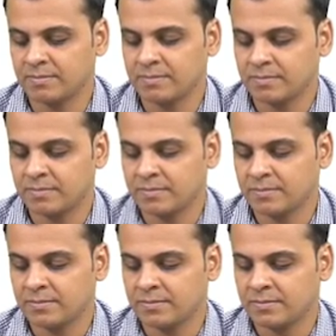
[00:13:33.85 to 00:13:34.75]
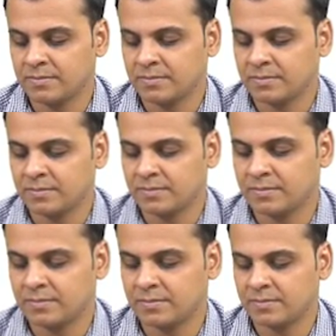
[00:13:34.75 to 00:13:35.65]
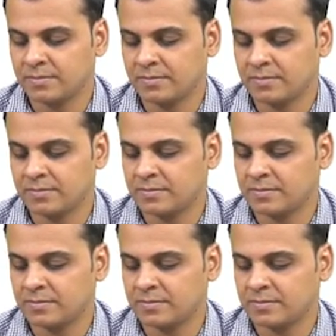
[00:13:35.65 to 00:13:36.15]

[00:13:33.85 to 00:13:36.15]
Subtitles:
(silence)